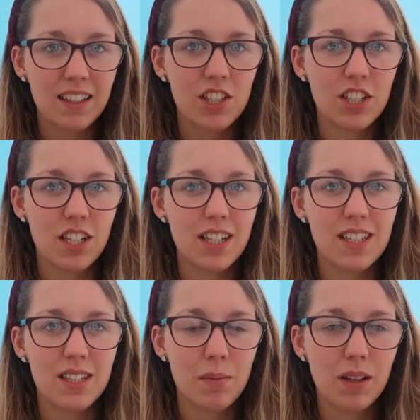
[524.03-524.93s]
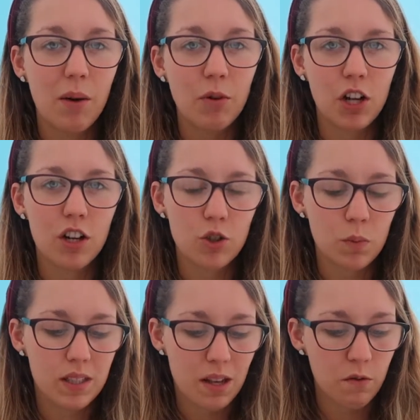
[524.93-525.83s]
She needs to be like
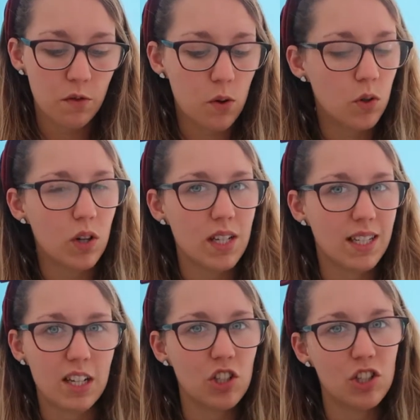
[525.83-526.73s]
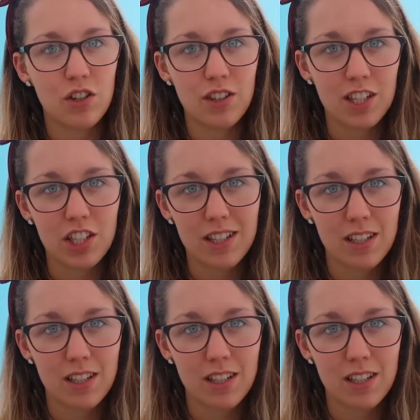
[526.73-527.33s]
100% for Chris and I just don't think she